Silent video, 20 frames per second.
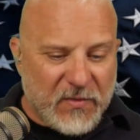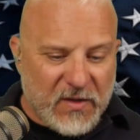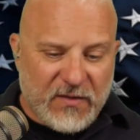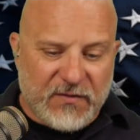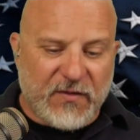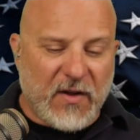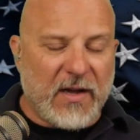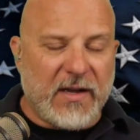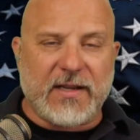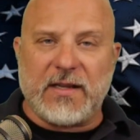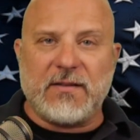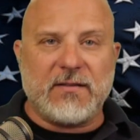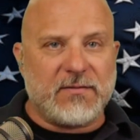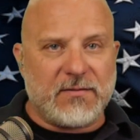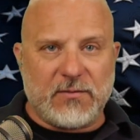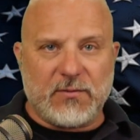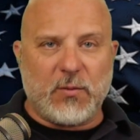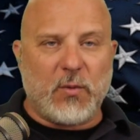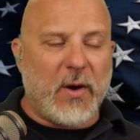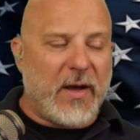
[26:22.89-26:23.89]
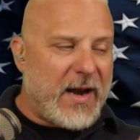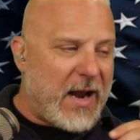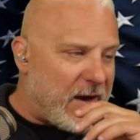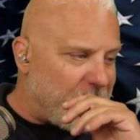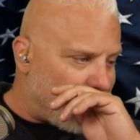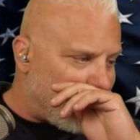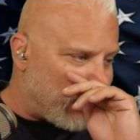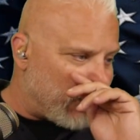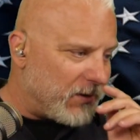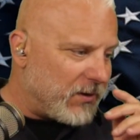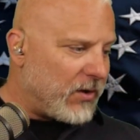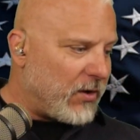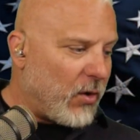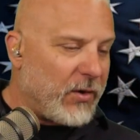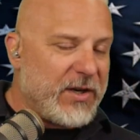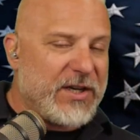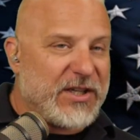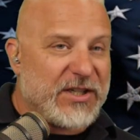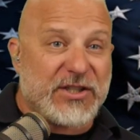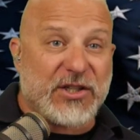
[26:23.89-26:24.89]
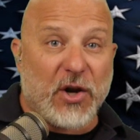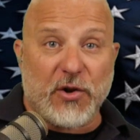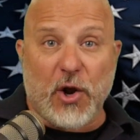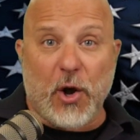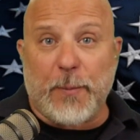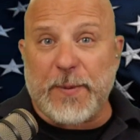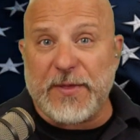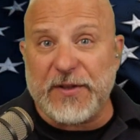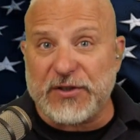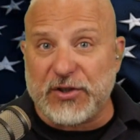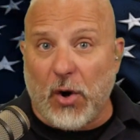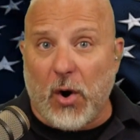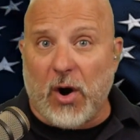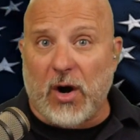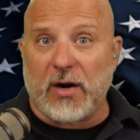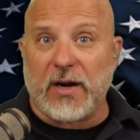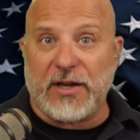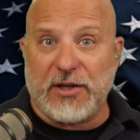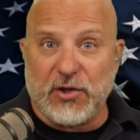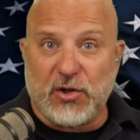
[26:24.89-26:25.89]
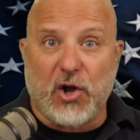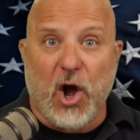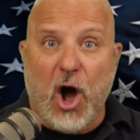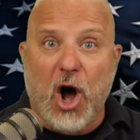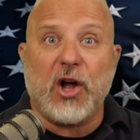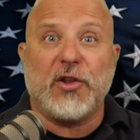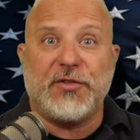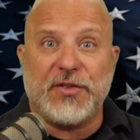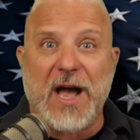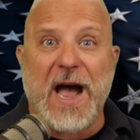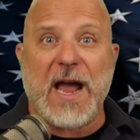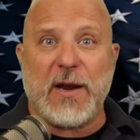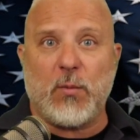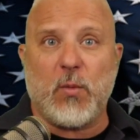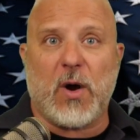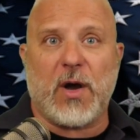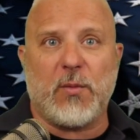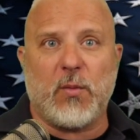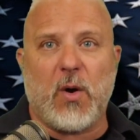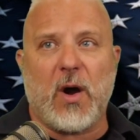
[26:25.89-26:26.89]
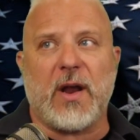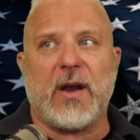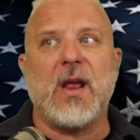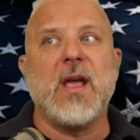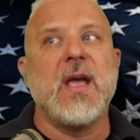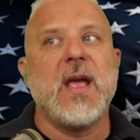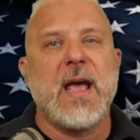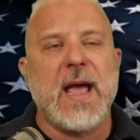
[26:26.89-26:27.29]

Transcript: Fucking whatever. Or you just don't open the door and you call 911.